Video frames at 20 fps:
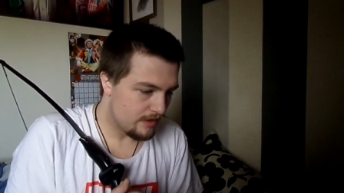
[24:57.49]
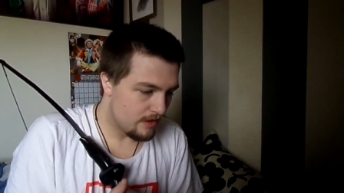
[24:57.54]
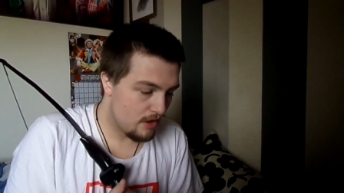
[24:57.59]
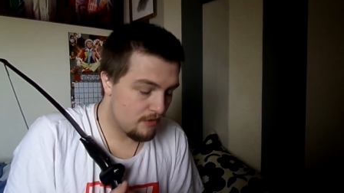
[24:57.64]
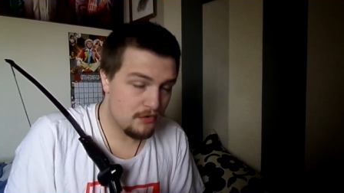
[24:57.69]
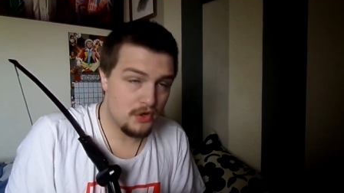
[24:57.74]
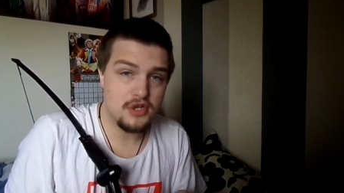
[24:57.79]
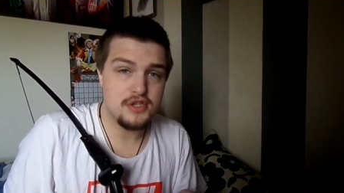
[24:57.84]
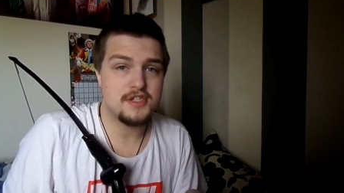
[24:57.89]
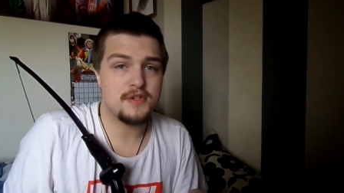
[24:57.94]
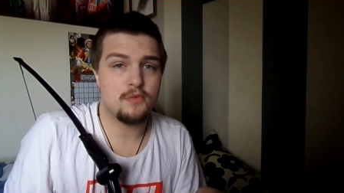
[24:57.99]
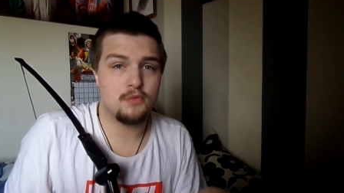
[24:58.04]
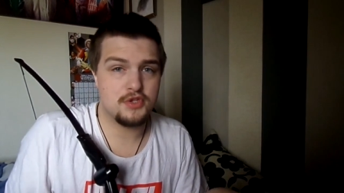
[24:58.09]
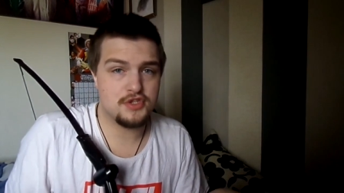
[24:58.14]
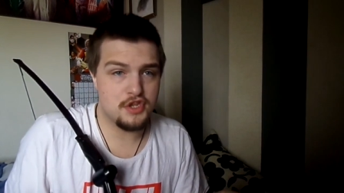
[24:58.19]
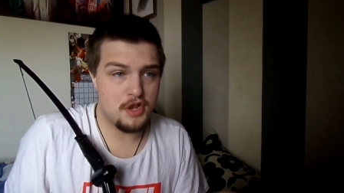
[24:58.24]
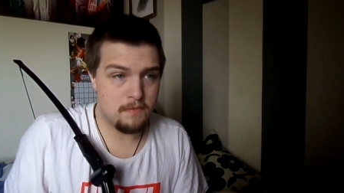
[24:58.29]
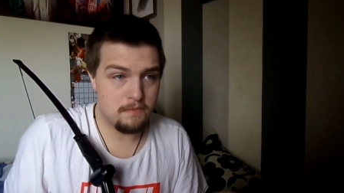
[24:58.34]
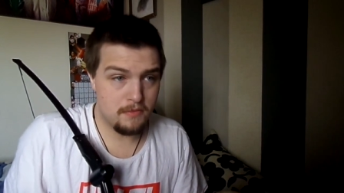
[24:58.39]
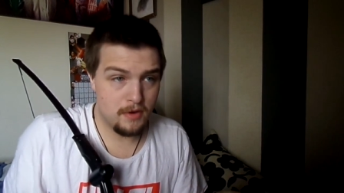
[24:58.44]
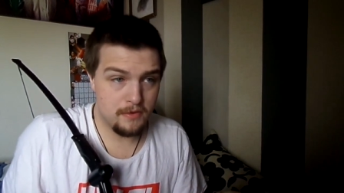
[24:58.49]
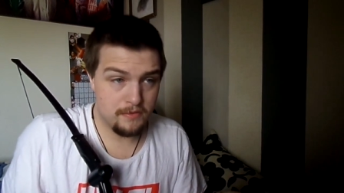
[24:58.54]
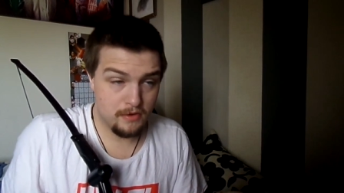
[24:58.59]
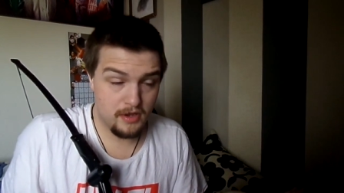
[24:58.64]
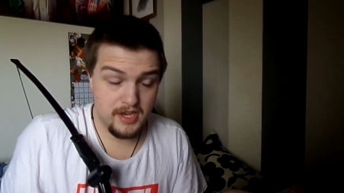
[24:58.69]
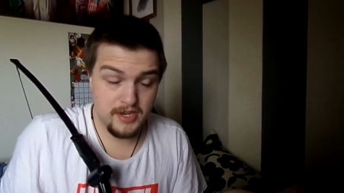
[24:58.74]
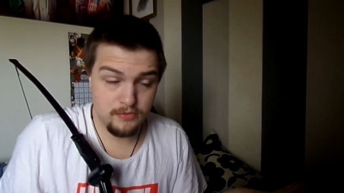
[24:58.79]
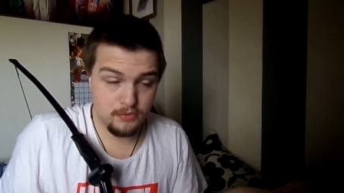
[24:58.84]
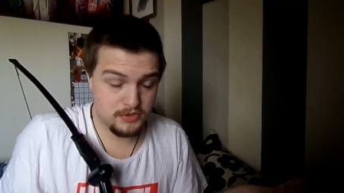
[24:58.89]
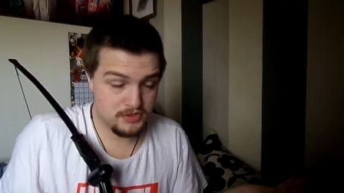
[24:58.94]
Of course, it was not more,
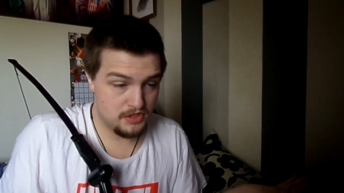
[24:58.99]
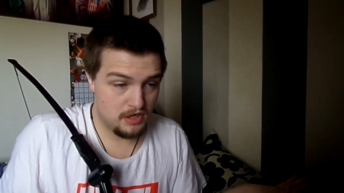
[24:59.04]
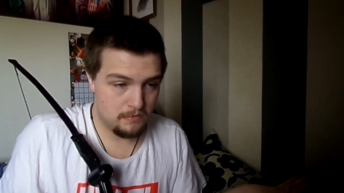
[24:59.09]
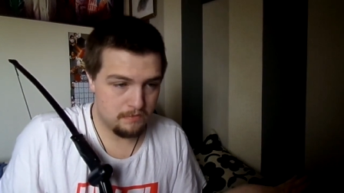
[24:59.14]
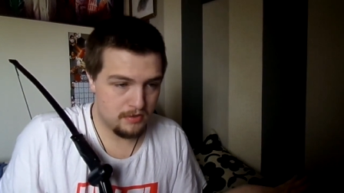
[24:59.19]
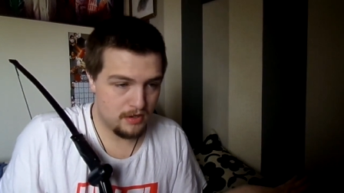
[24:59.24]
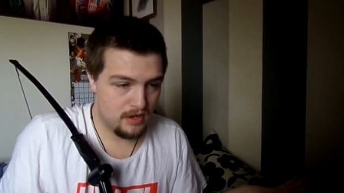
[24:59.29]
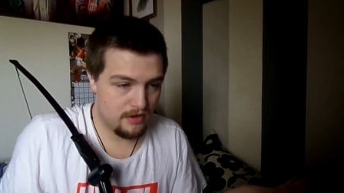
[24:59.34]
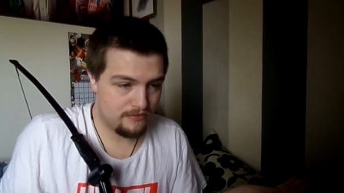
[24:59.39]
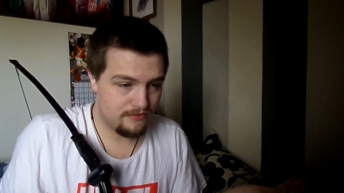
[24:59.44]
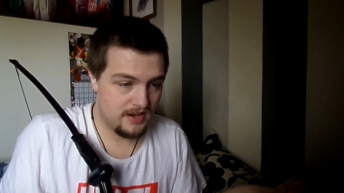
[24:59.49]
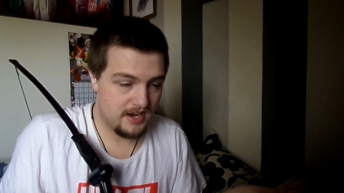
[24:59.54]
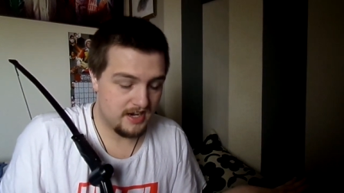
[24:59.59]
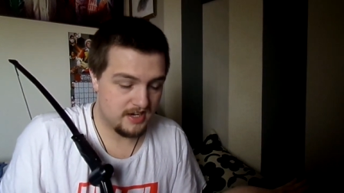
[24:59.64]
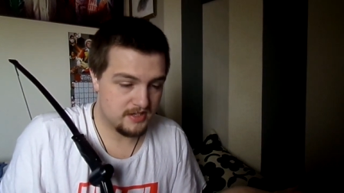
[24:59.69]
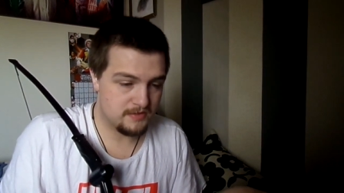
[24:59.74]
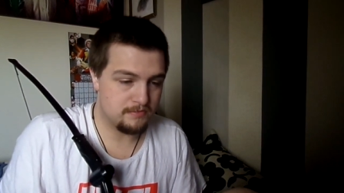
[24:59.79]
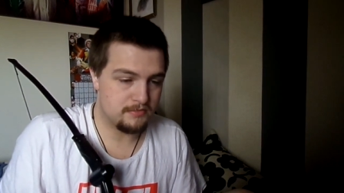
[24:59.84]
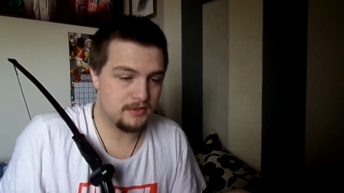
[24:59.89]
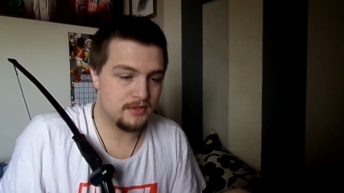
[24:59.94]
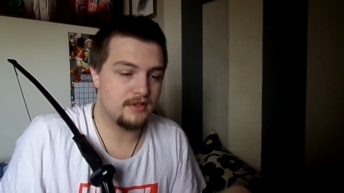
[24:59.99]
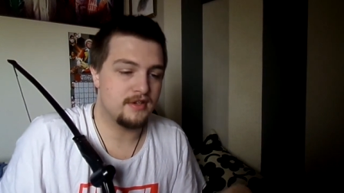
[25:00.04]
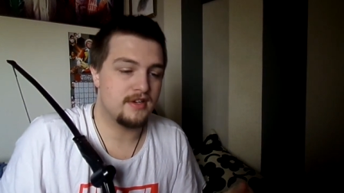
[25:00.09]
it was not perfect, but